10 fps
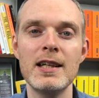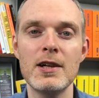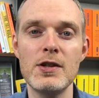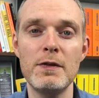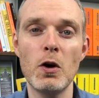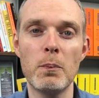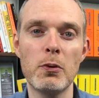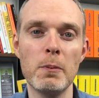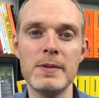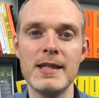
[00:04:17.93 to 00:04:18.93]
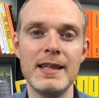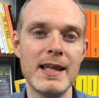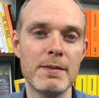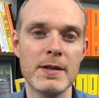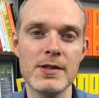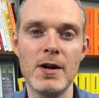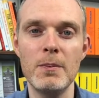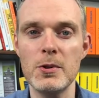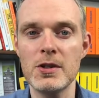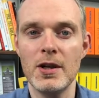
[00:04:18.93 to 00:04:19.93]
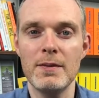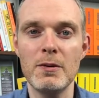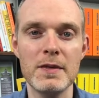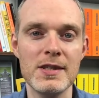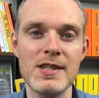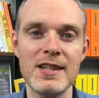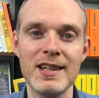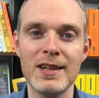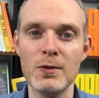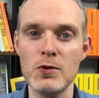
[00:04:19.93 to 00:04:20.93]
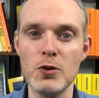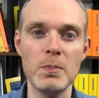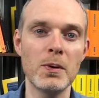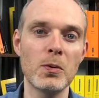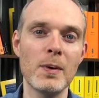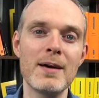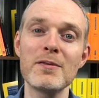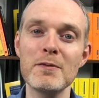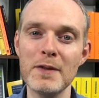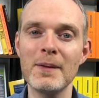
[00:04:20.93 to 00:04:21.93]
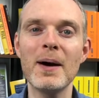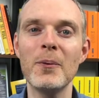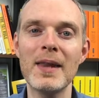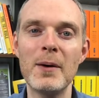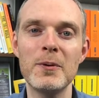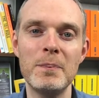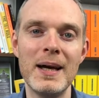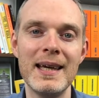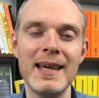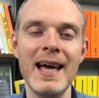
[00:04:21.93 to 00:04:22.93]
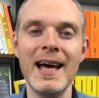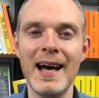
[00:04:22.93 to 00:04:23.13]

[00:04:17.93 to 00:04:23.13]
You know, so if you've got property in there, for example, it's kind of obvious, isn't it? You can go on Zoopla or whatever and figure out what that would be.